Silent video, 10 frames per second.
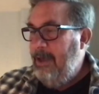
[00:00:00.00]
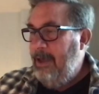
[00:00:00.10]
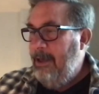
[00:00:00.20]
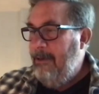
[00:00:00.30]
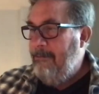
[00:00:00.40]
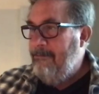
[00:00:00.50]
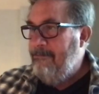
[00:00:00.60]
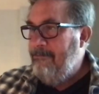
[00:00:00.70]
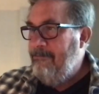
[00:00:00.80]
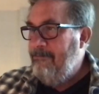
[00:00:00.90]

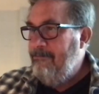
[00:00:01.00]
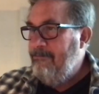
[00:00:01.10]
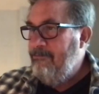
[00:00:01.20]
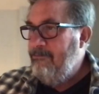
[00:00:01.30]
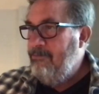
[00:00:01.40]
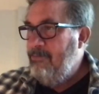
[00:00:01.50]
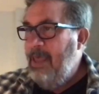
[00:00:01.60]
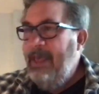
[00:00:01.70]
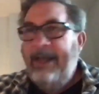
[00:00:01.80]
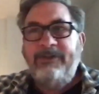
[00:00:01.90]
um,
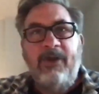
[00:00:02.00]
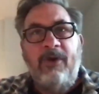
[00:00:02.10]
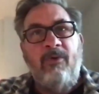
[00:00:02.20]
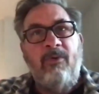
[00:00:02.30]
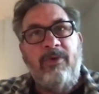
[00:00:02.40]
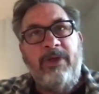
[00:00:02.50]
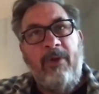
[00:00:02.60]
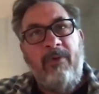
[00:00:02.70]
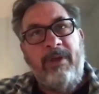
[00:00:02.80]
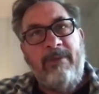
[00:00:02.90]
and so,
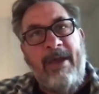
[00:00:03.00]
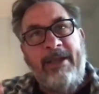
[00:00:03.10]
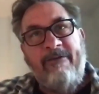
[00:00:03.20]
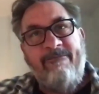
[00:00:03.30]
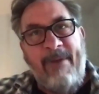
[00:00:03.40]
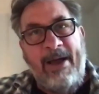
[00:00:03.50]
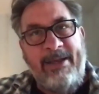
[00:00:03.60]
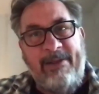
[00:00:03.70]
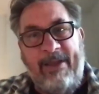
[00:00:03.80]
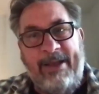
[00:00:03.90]
in many of my
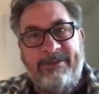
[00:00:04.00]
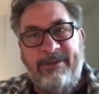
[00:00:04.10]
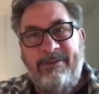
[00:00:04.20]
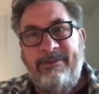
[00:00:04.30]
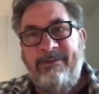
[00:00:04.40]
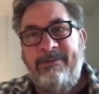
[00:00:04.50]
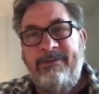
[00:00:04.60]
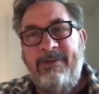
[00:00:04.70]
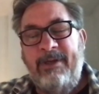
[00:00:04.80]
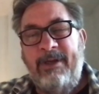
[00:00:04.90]

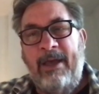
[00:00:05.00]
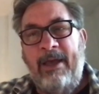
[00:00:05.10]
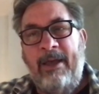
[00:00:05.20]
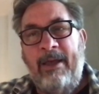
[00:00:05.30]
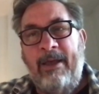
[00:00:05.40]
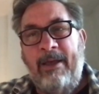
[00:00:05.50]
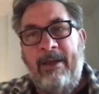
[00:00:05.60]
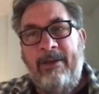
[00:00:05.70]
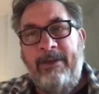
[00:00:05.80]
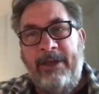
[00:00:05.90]
classes,
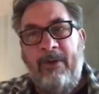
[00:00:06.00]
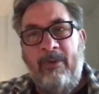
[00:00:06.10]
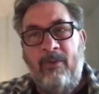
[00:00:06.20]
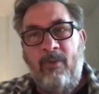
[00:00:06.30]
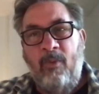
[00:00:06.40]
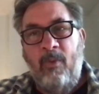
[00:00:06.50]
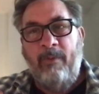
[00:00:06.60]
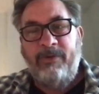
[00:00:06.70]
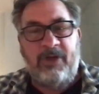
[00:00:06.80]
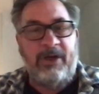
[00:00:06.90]
what
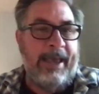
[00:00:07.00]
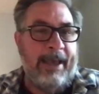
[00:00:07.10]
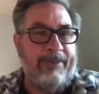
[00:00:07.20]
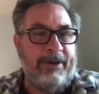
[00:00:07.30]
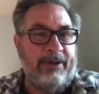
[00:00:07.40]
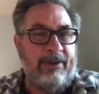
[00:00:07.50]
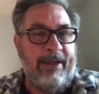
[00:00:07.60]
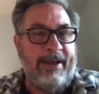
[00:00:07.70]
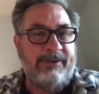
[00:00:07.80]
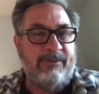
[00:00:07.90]
was going to happen in
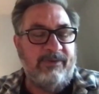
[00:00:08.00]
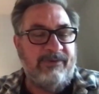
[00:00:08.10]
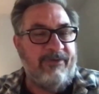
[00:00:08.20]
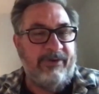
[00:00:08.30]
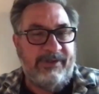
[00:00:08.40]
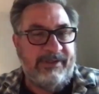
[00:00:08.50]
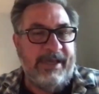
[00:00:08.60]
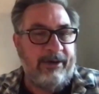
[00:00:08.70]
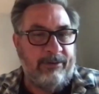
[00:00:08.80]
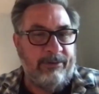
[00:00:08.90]
class was very
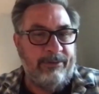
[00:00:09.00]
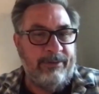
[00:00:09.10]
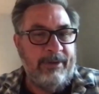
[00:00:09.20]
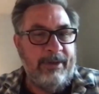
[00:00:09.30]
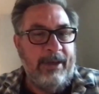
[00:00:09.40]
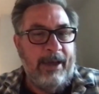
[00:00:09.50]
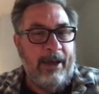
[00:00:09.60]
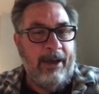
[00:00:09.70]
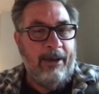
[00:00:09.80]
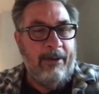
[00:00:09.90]
settled.
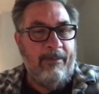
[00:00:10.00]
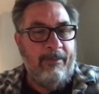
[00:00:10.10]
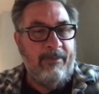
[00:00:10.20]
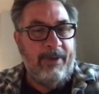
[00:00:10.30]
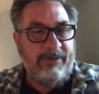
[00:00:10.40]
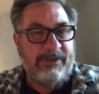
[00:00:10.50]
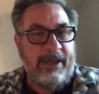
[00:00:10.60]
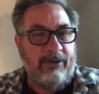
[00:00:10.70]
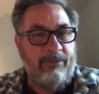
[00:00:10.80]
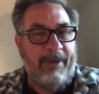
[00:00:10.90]
It was
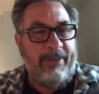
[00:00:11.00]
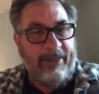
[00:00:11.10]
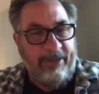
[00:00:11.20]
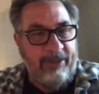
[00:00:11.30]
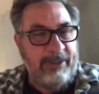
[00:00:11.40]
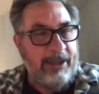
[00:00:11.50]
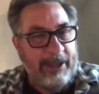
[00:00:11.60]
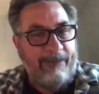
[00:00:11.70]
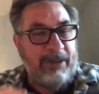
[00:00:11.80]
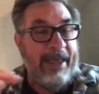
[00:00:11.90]
settled by
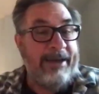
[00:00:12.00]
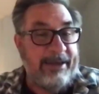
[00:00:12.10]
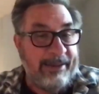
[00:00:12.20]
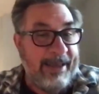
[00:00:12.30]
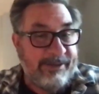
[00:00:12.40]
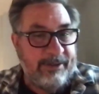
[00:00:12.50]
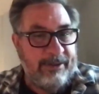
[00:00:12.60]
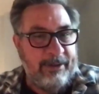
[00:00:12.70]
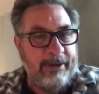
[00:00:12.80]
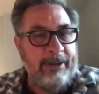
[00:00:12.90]
the planned
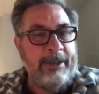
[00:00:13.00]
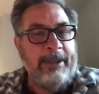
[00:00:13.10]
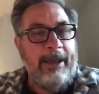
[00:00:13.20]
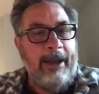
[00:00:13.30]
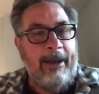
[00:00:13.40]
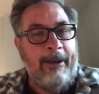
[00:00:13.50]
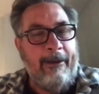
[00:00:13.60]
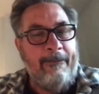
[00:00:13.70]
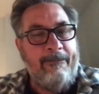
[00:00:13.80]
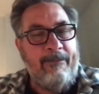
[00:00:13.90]
lesson,
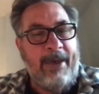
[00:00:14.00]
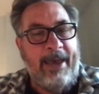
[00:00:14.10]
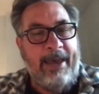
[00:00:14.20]
and